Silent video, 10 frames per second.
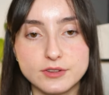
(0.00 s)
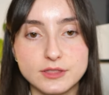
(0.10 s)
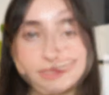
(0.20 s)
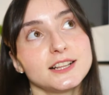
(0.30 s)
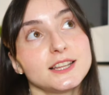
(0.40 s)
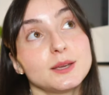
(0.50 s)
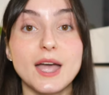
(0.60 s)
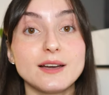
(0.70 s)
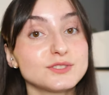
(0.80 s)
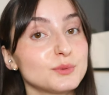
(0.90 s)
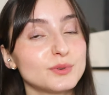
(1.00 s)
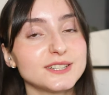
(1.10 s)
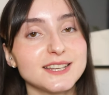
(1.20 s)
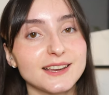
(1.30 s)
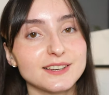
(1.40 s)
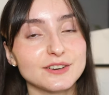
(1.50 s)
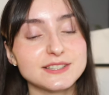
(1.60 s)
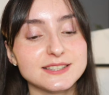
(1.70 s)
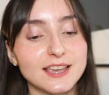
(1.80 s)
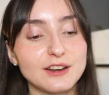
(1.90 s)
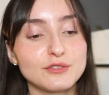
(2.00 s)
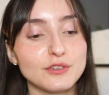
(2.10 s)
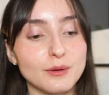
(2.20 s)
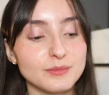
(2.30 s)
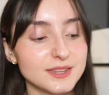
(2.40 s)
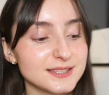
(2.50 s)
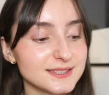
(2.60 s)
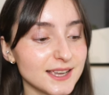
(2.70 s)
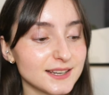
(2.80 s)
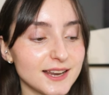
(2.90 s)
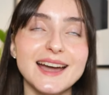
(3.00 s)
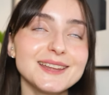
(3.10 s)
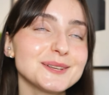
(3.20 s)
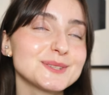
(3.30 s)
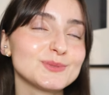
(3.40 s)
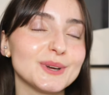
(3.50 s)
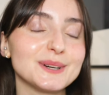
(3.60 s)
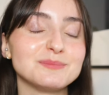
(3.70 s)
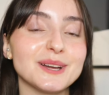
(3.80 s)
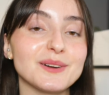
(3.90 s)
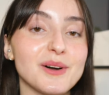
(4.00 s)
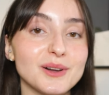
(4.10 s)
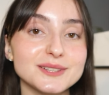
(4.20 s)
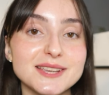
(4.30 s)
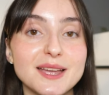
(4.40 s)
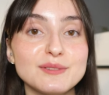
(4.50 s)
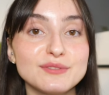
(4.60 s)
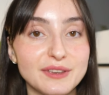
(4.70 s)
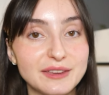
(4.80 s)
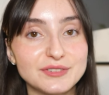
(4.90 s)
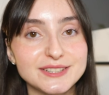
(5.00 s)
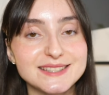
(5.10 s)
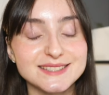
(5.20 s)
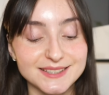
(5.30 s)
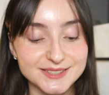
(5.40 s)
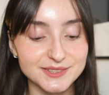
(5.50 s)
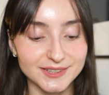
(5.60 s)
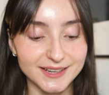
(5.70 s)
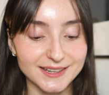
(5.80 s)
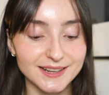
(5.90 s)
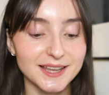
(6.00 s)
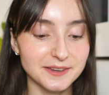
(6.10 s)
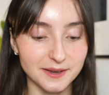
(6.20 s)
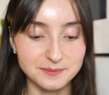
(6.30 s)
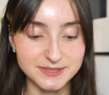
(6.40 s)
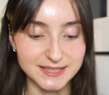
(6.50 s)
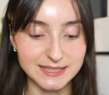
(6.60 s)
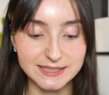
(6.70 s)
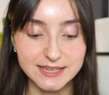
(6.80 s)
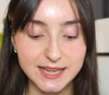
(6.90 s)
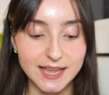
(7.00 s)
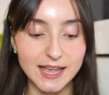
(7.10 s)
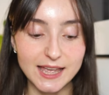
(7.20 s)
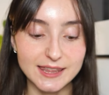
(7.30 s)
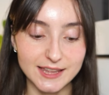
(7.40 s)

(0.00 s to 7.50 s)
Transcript: Finally, we have to protect our skin from the sun. That is where my all-time favorite sunscreen comes in and